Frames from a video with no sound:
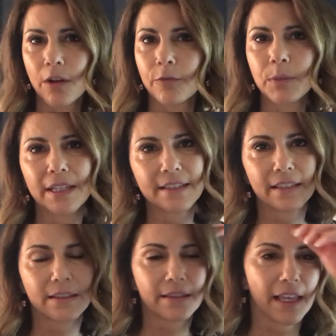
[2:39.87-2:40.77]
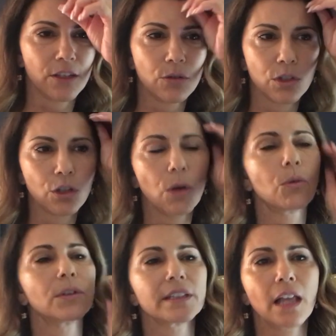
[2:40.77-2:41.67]
of places that you can go
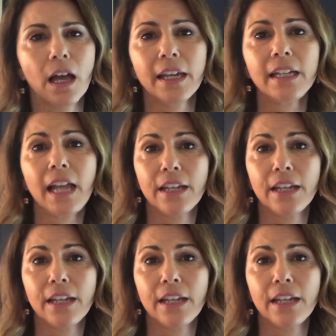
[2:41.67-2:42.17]
online